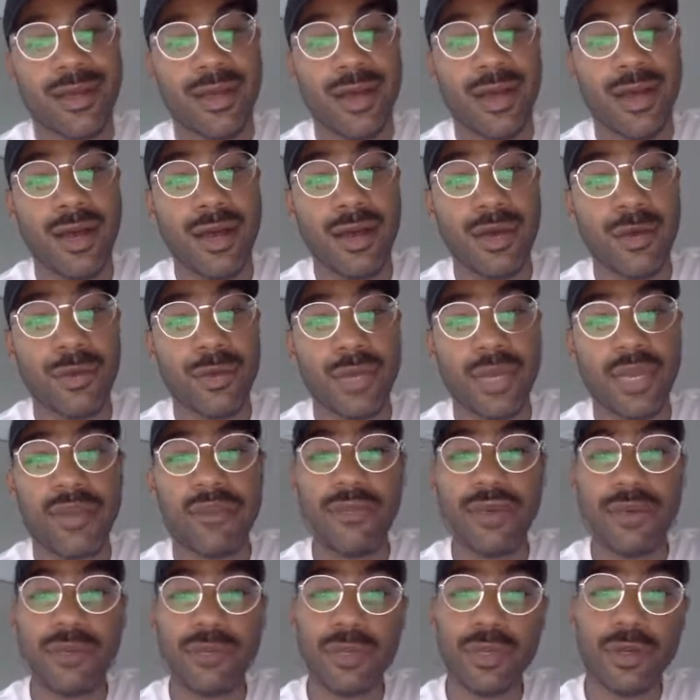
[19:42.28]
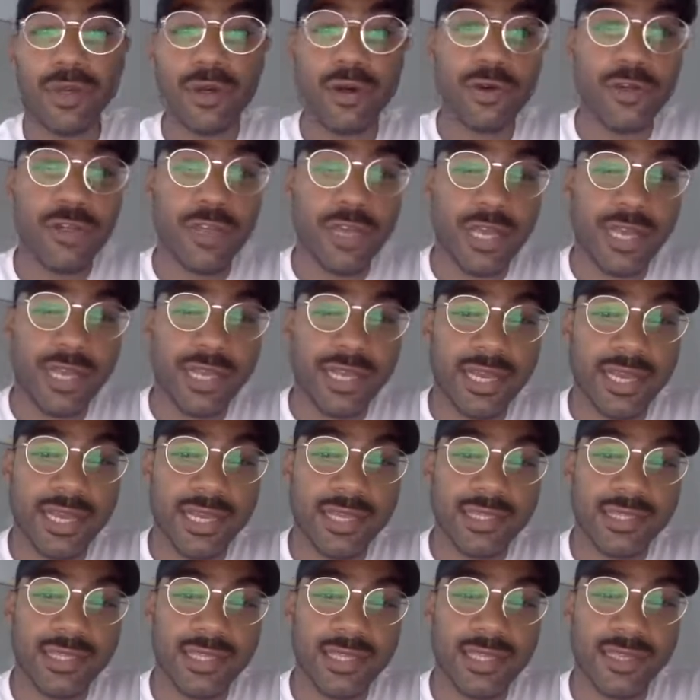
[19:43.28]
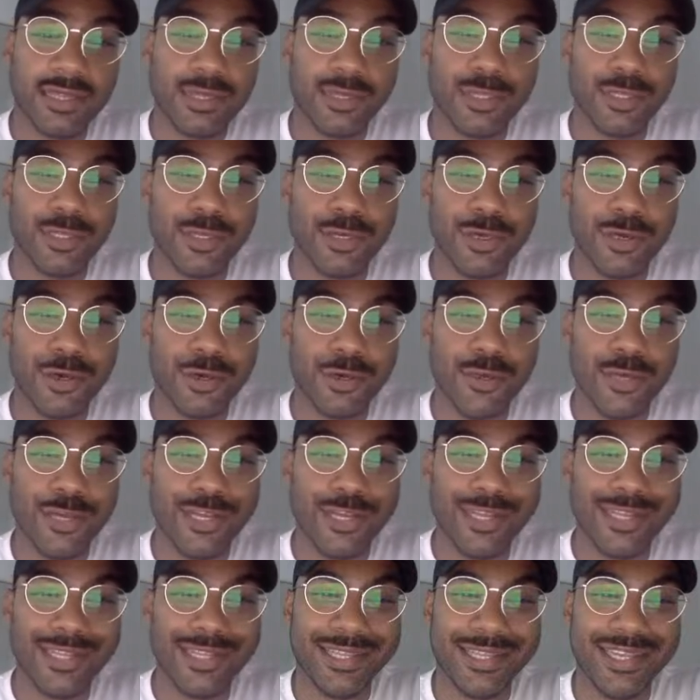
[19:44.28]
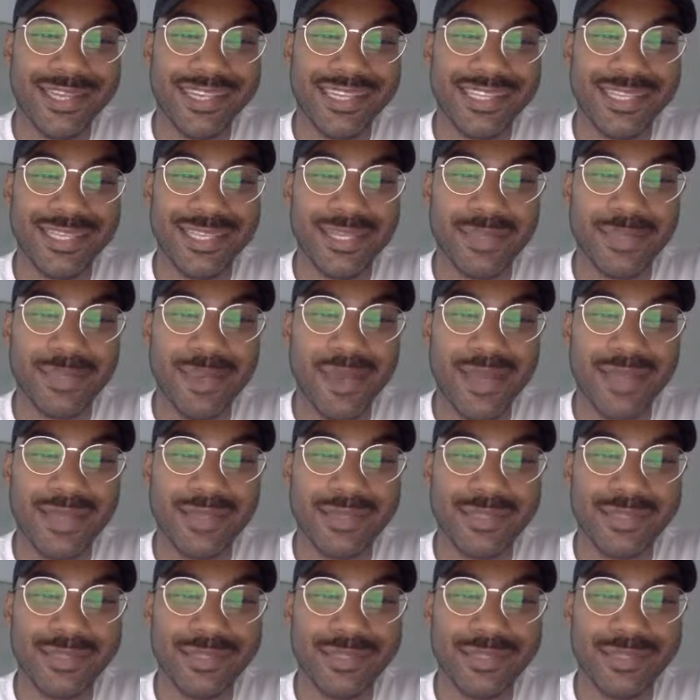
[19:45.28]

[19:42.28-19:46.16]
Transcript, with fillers: uh, if i'm negotiating negotiating things but sometimes